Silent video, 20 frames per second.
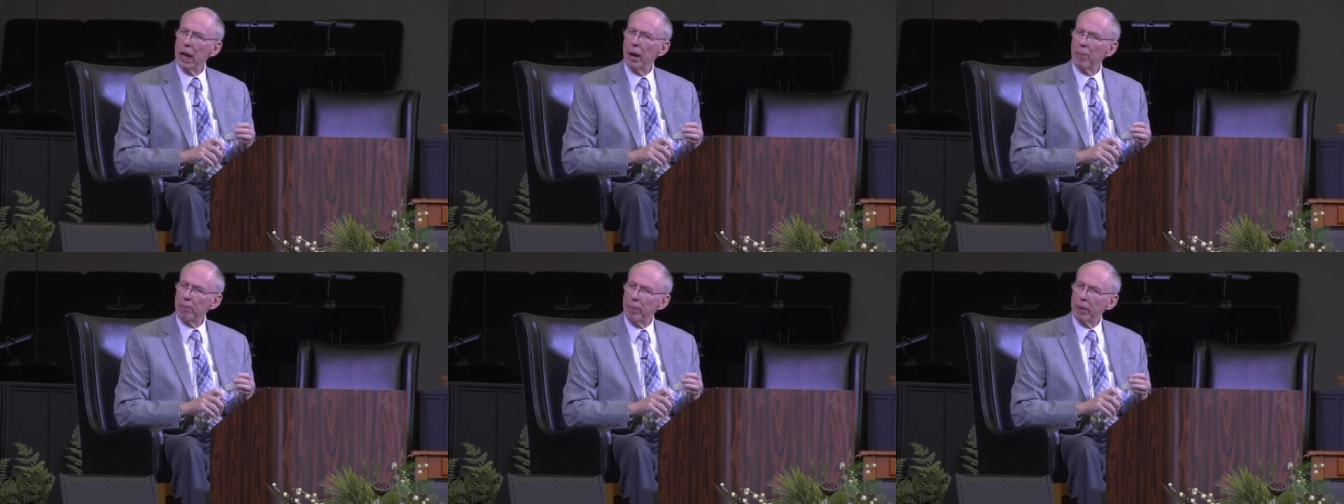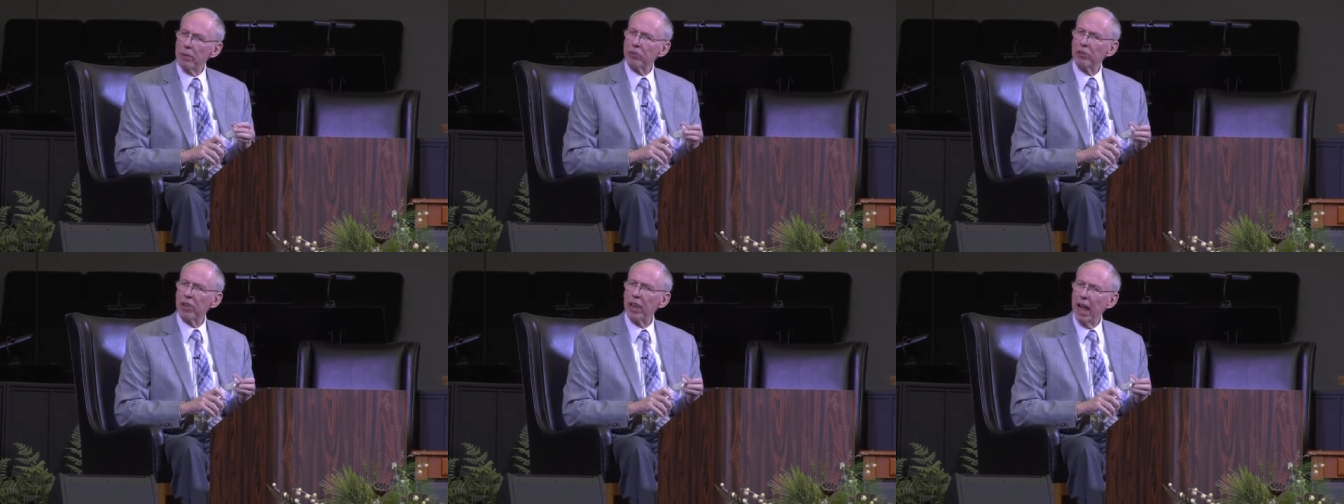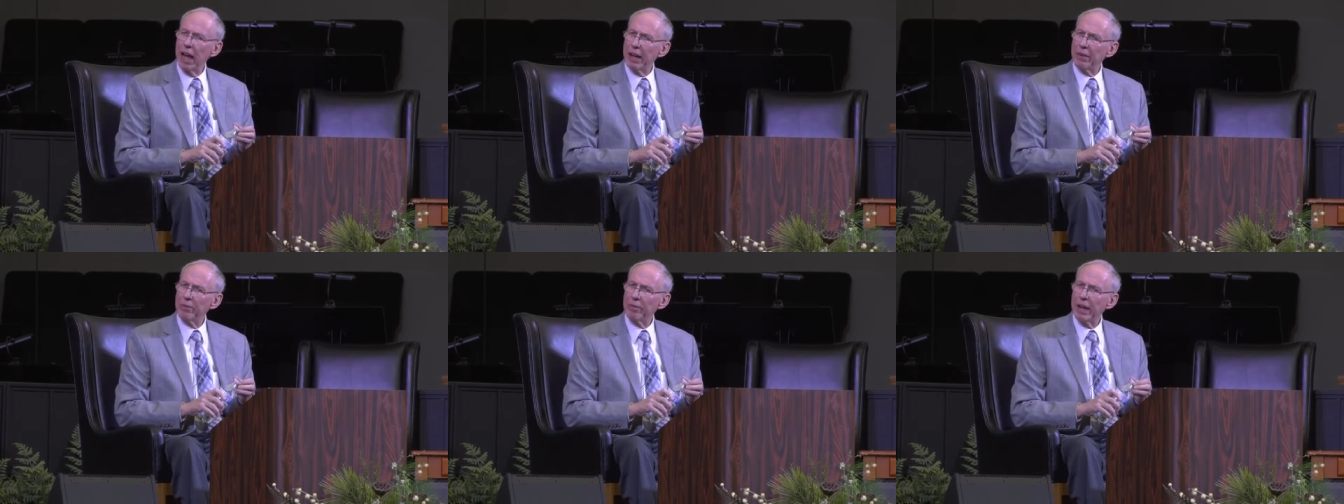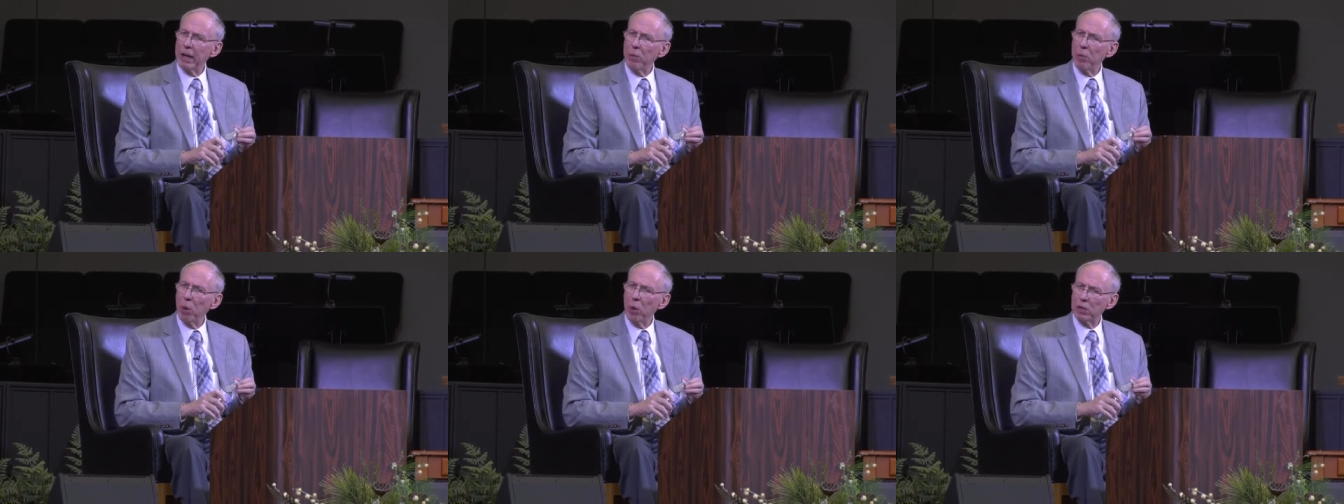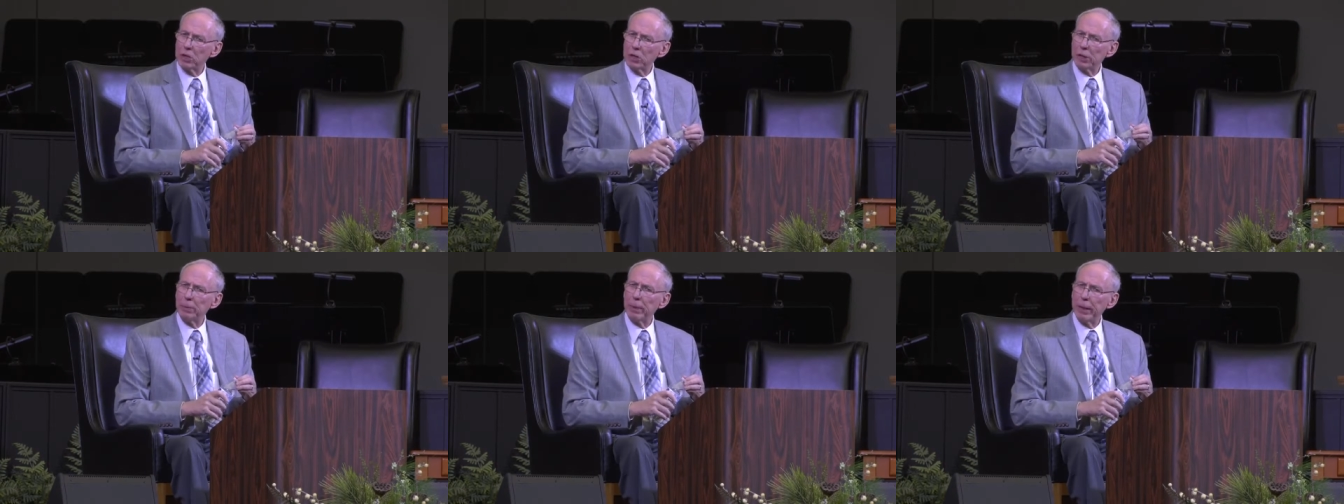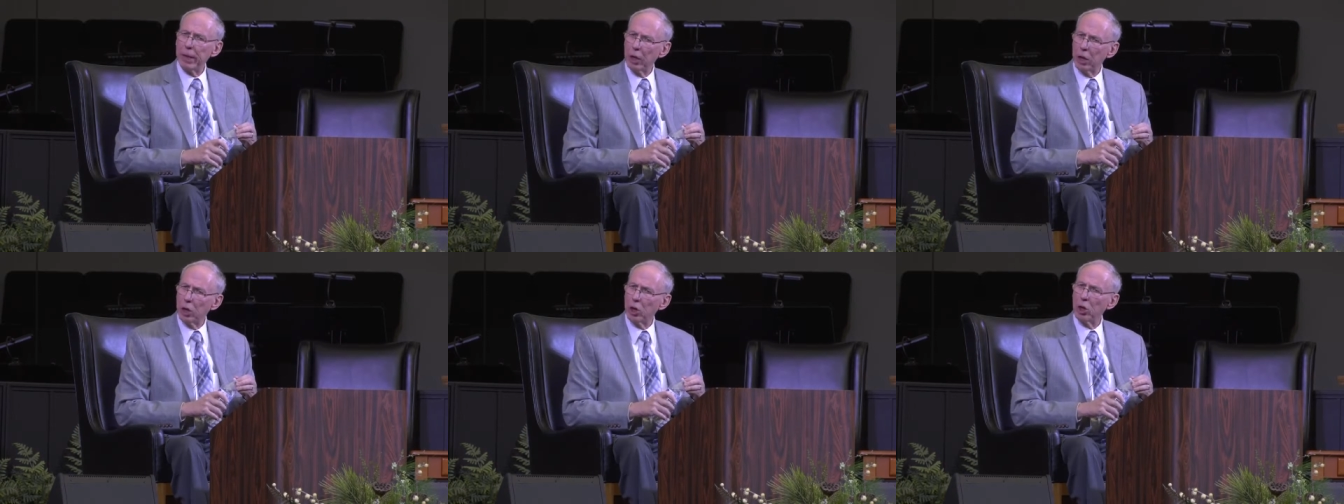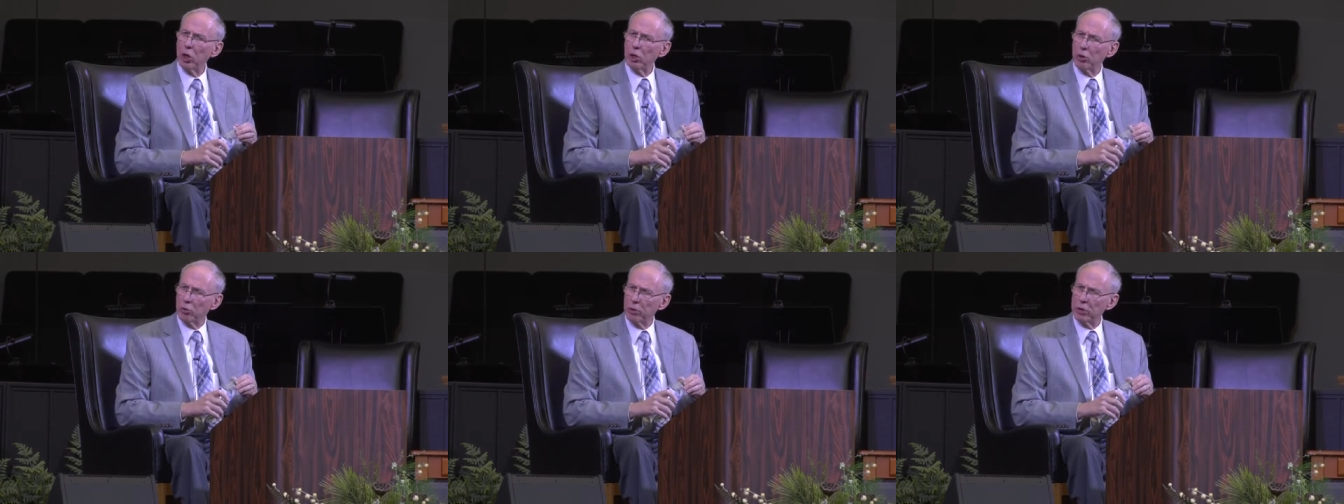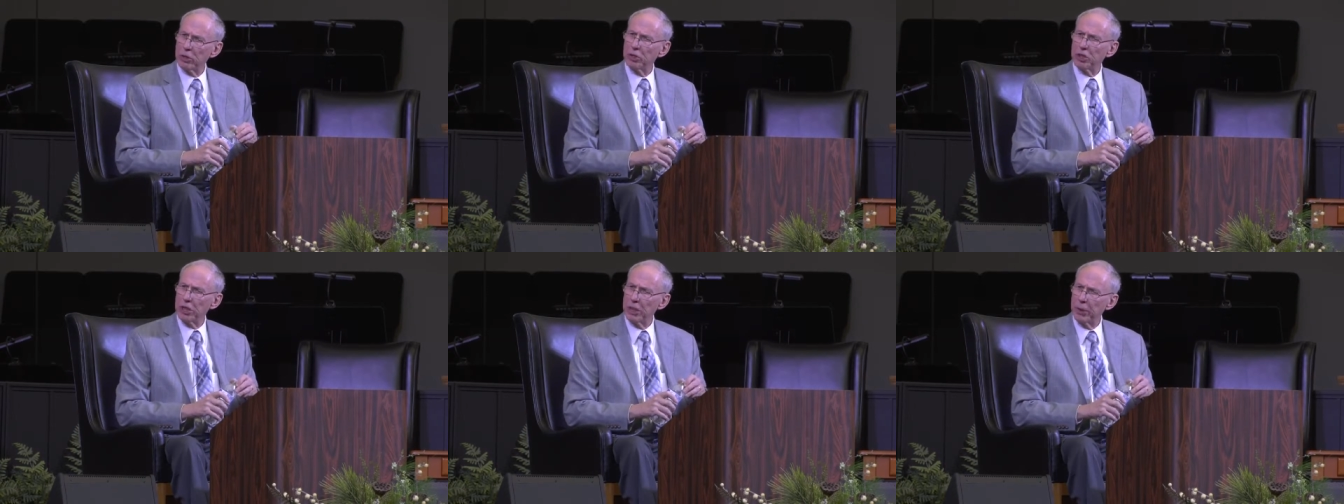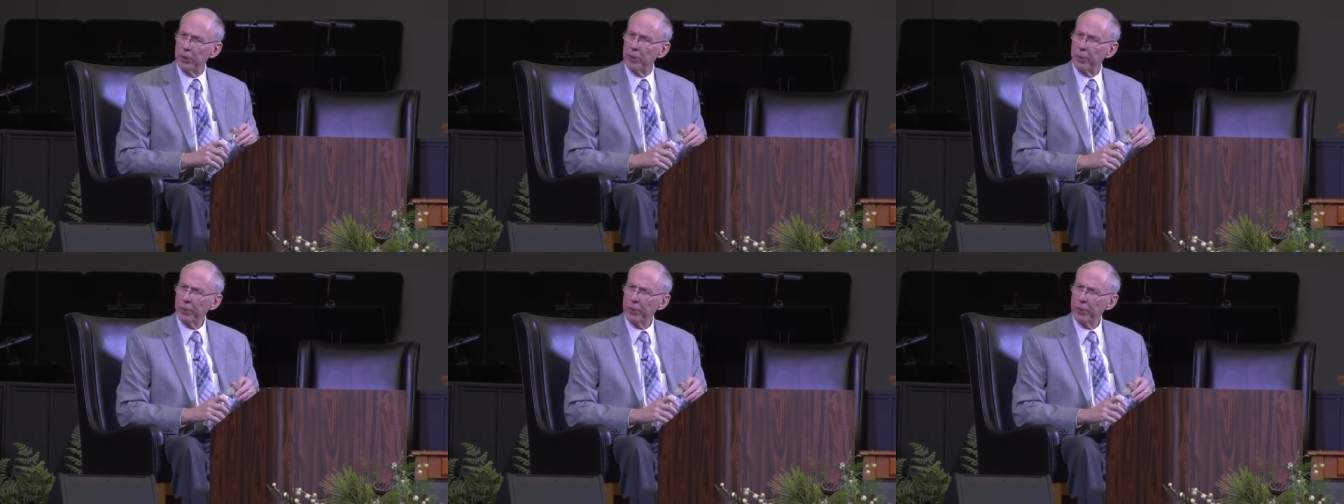up his life. He wants to be a good Christian.